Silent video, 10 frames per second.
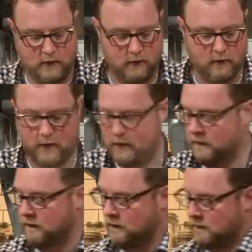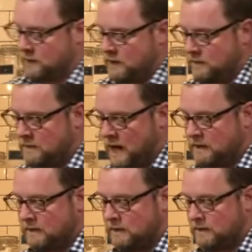And what we're going to do is bring this
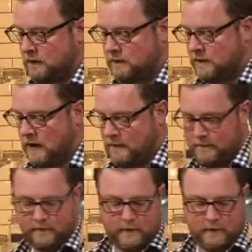back to the stovetop